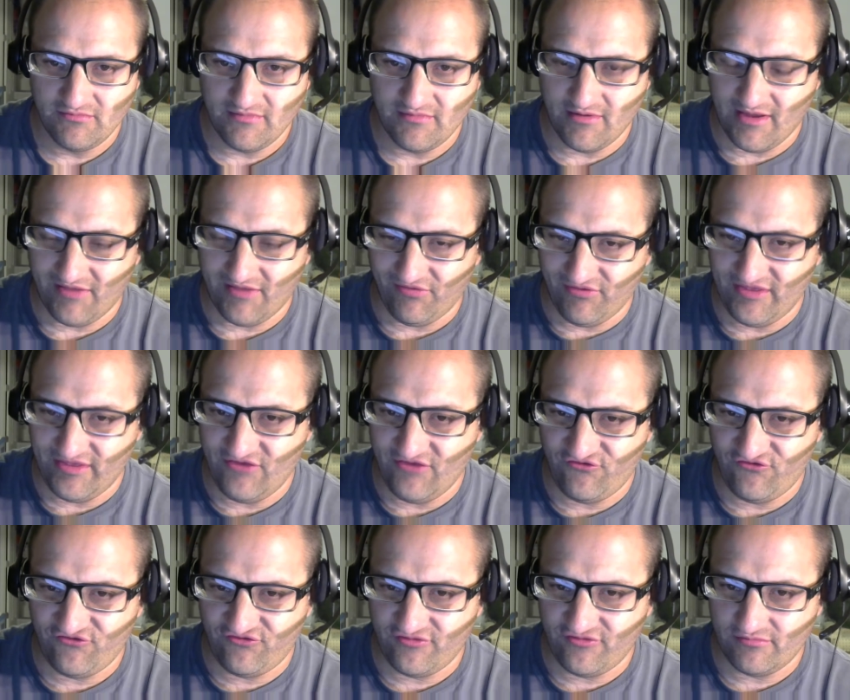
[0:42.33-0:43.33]
at
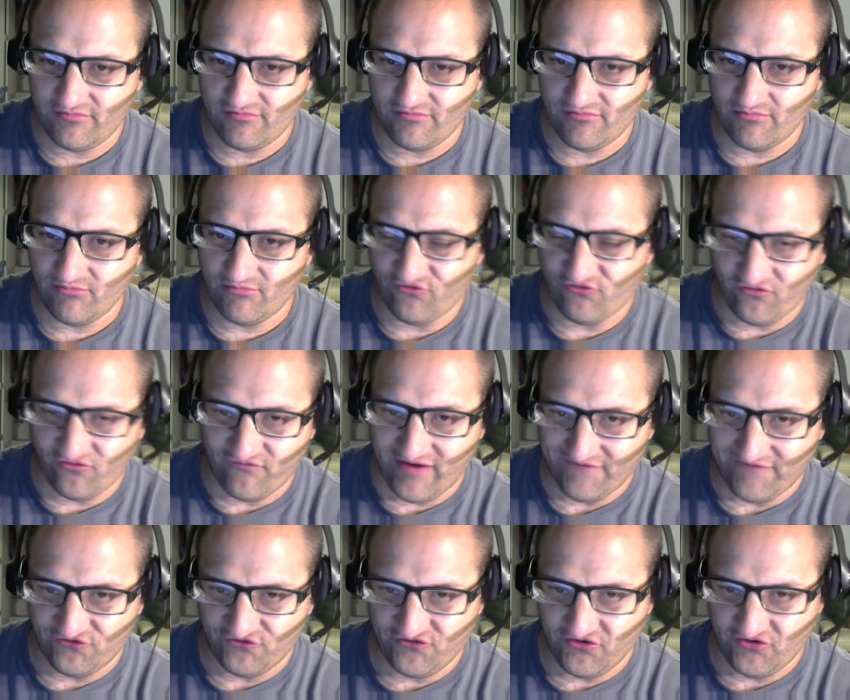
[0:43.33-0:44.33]
least
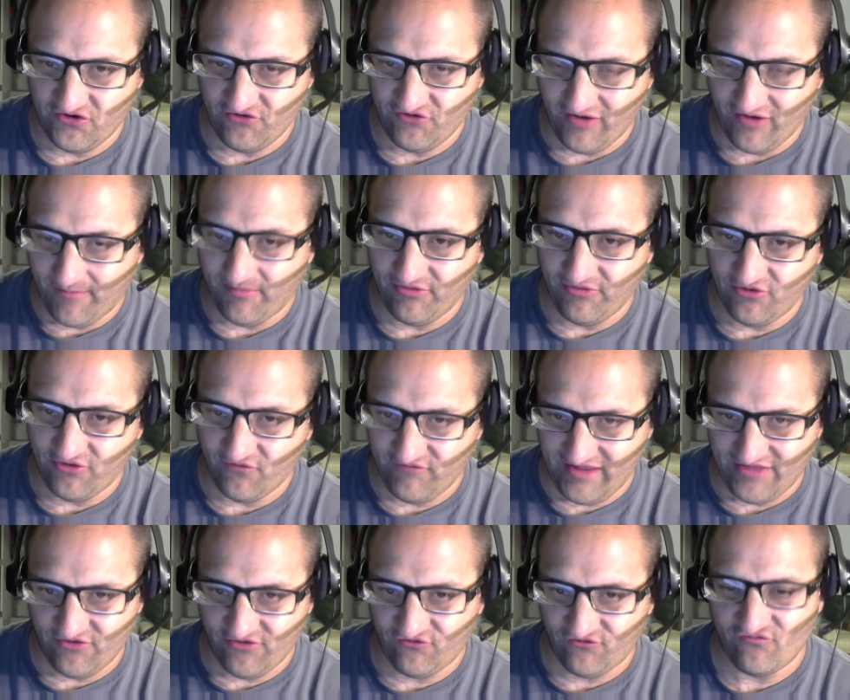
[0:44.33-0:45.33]
Survivor Series, up until the
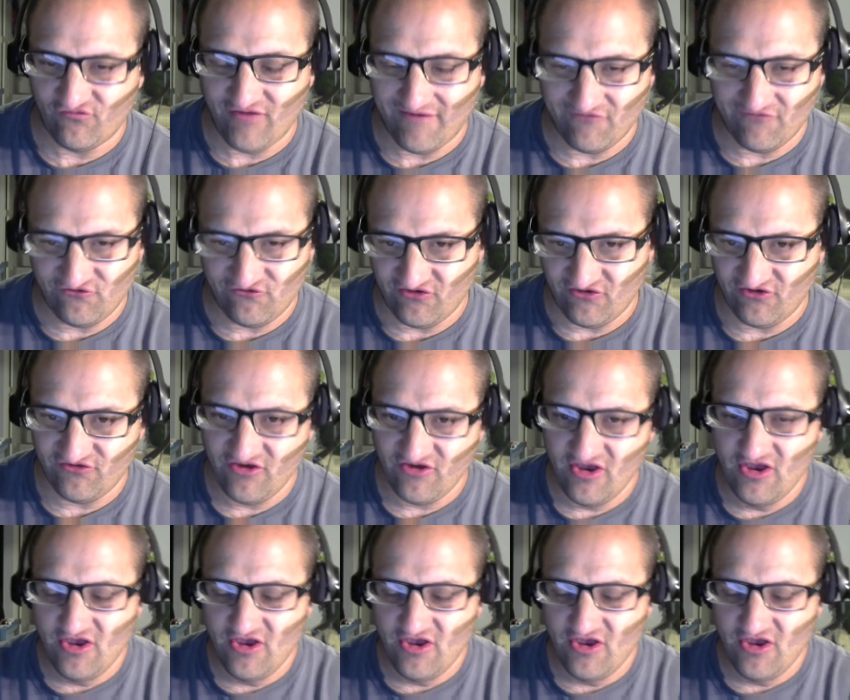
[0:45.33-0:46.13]
end of Survivor Series.